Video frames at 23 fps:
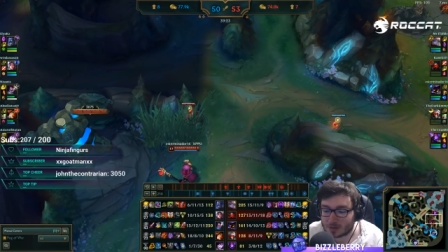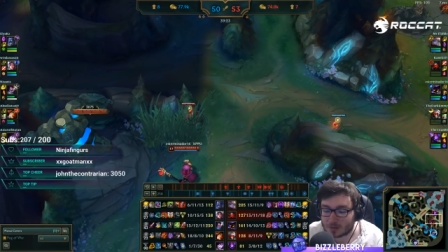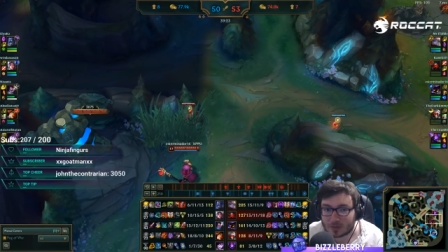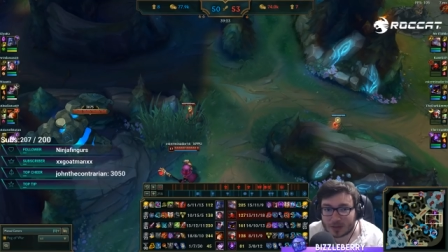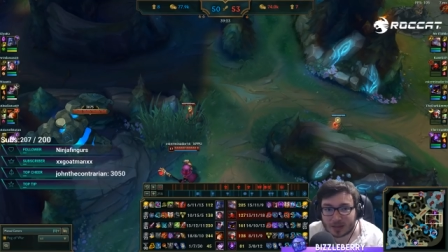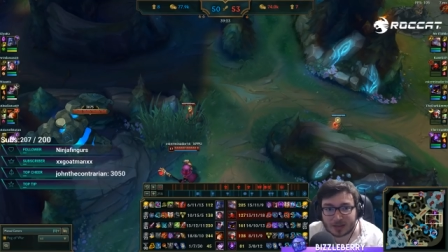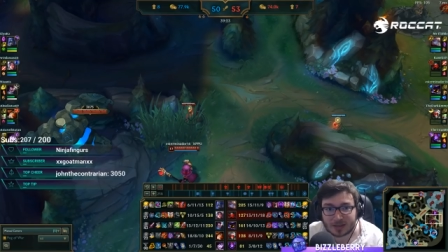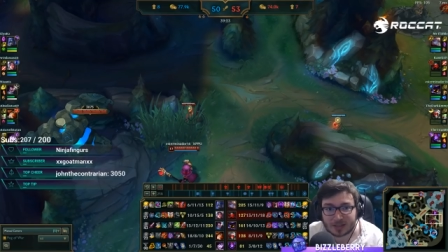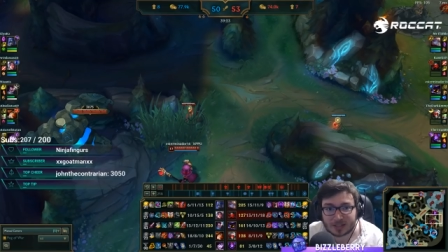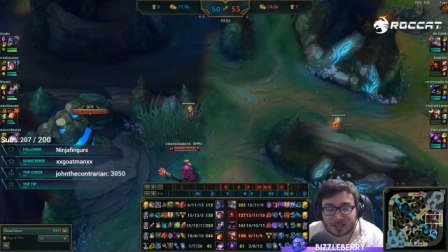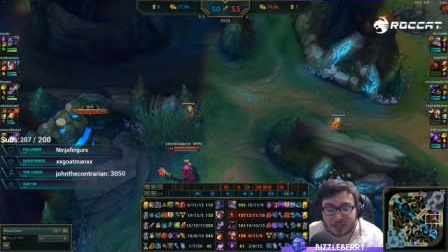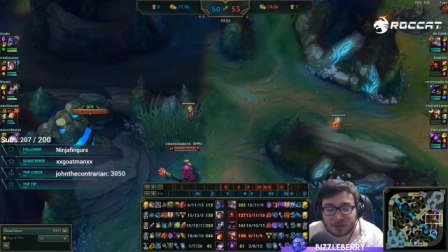if
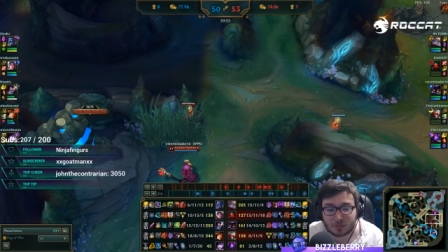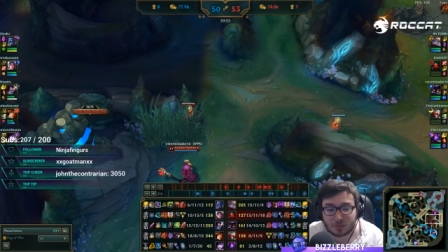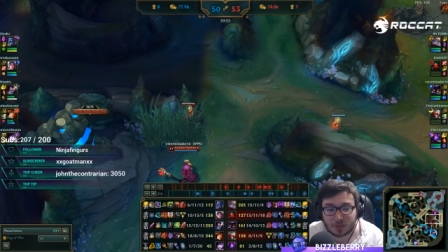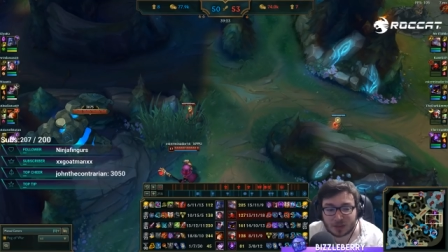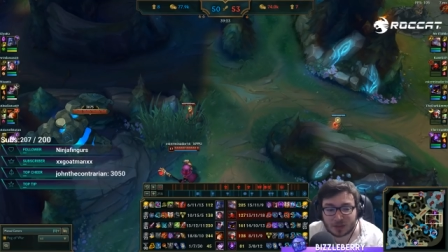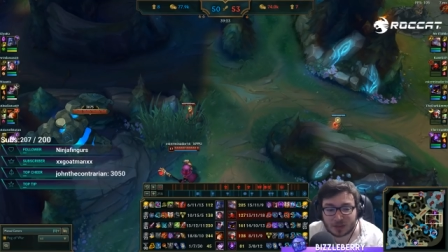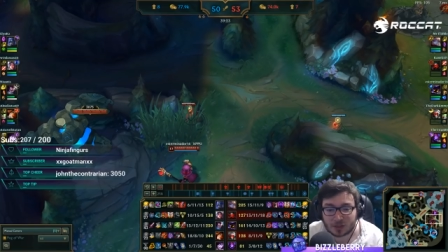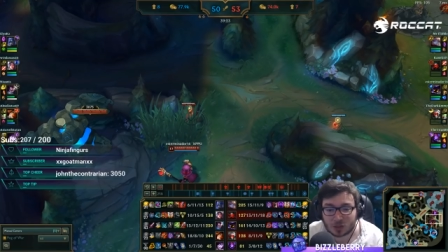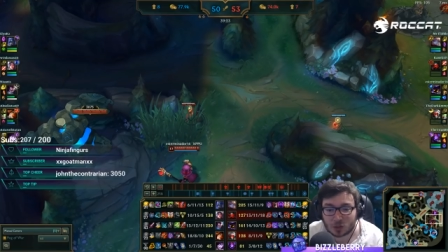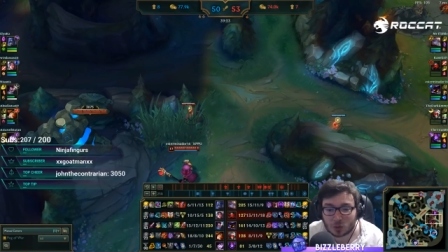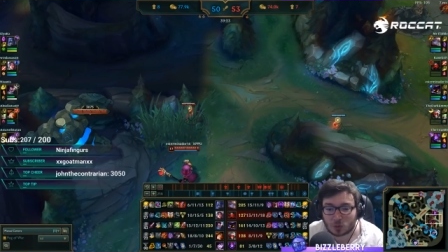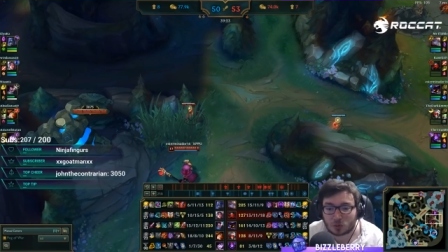they did
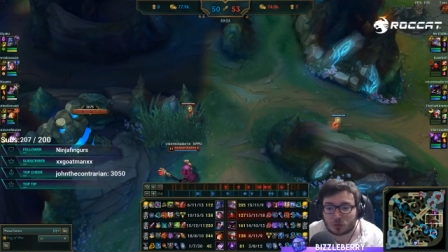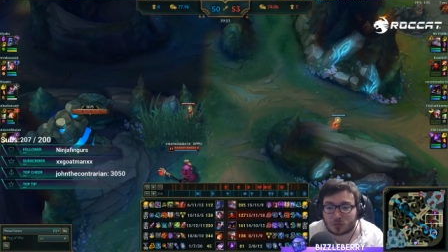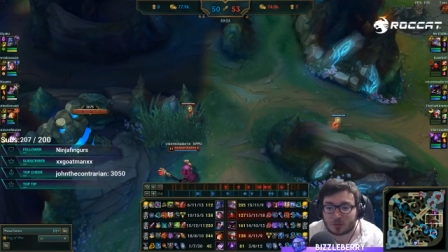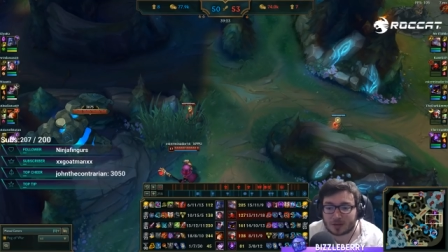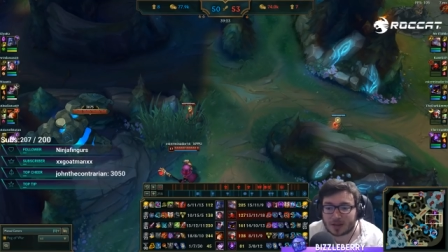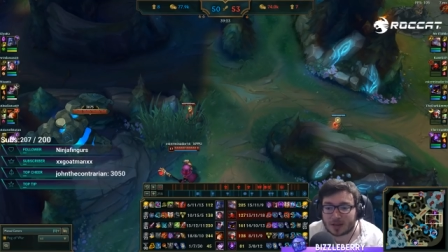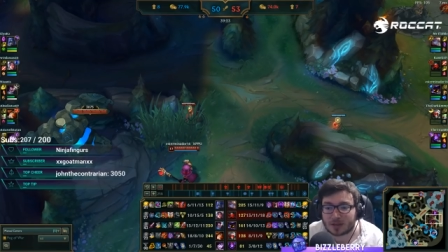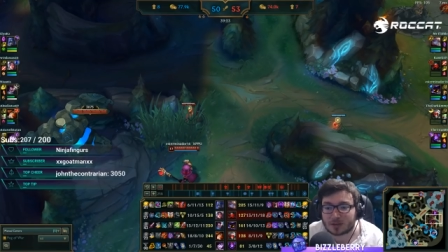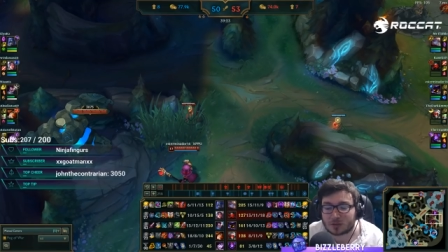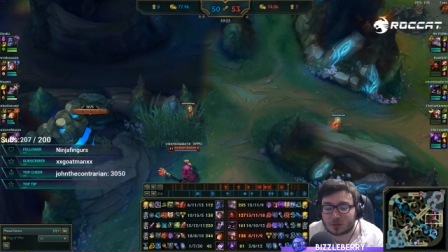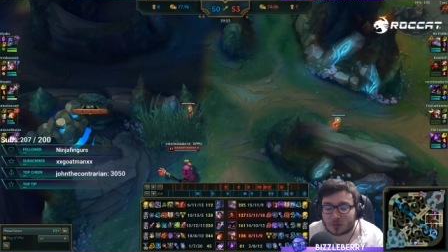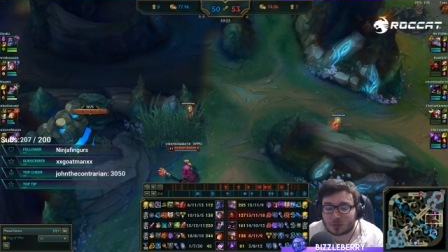something, you would
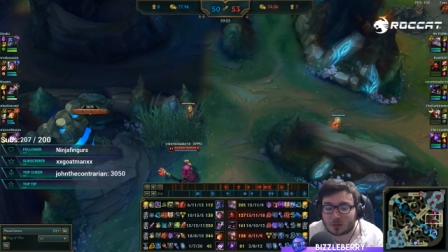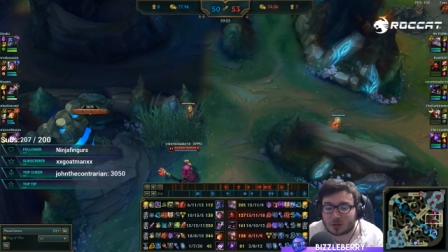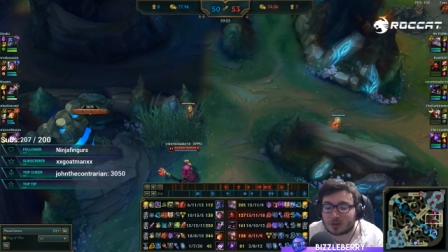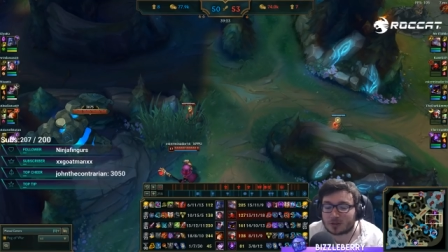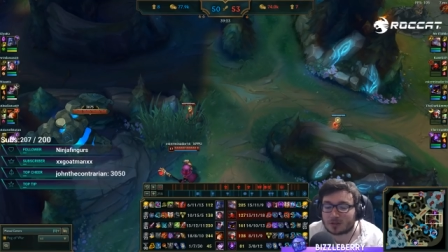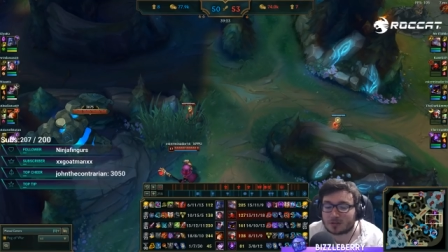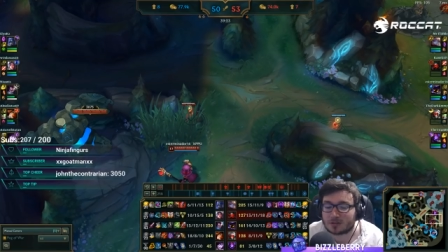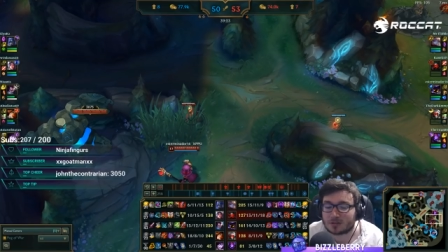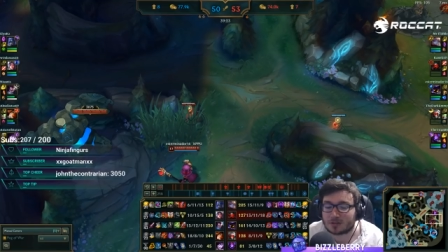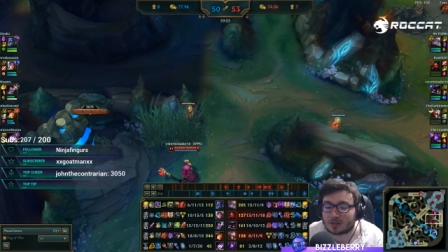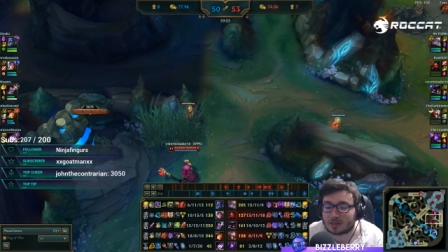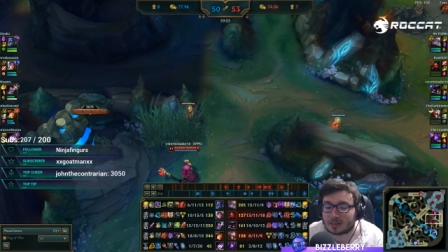react to it,
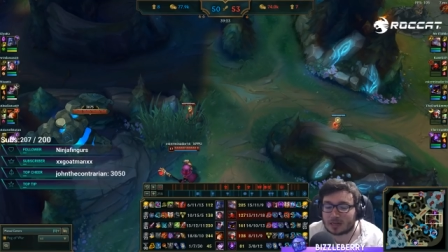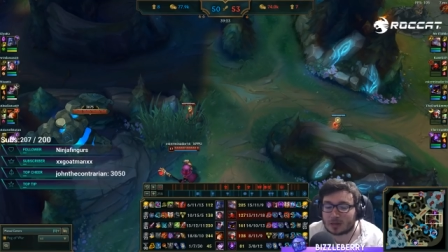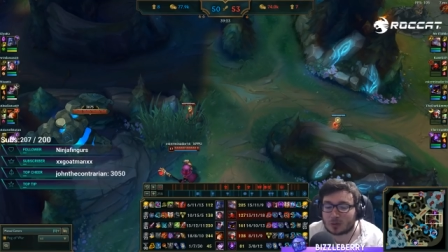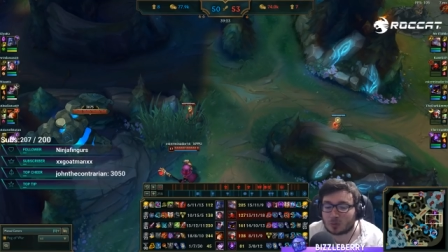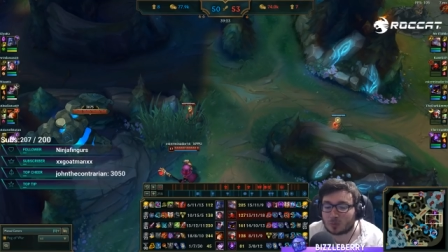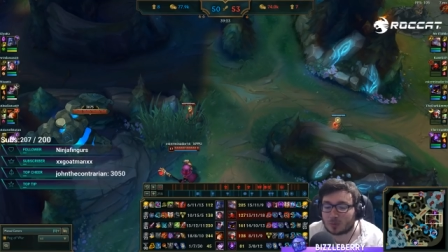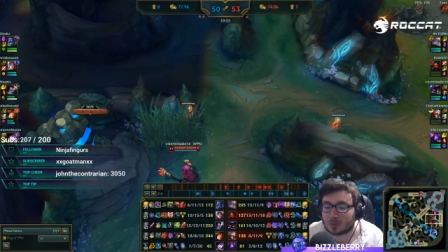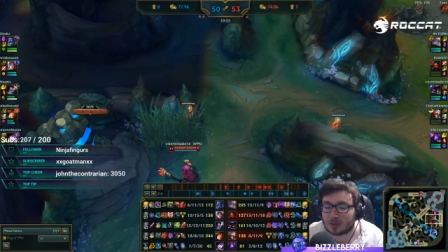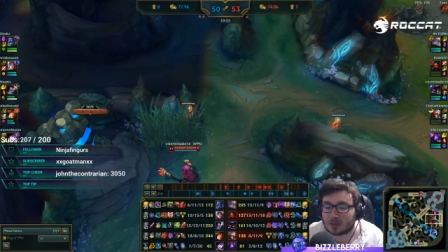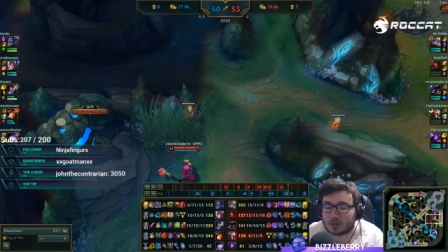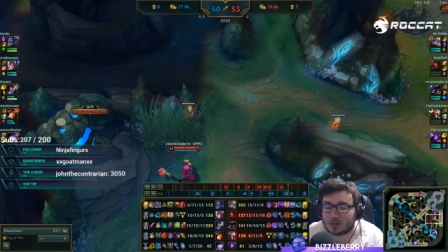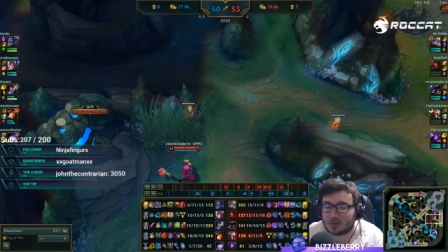and that
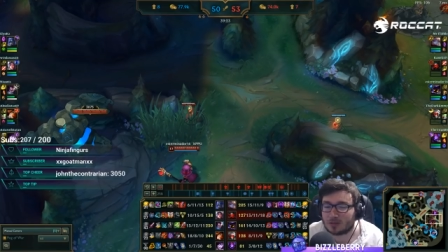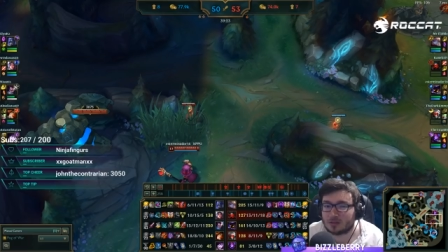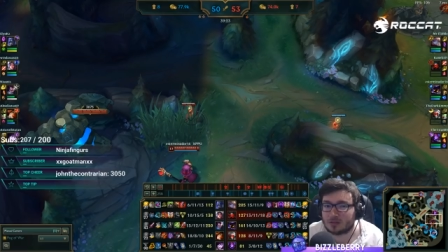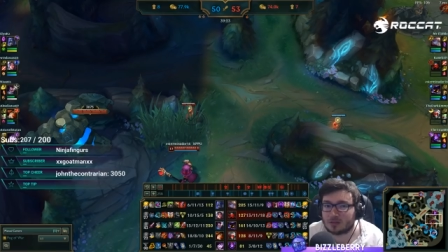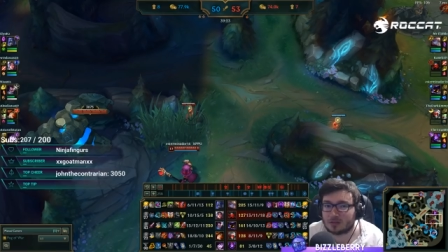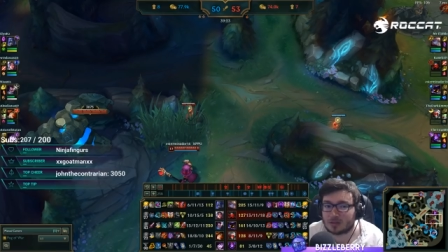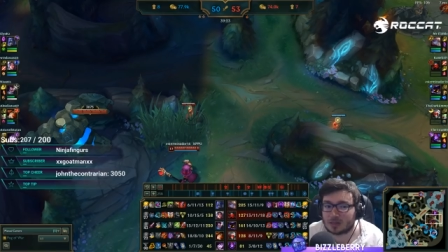would be it.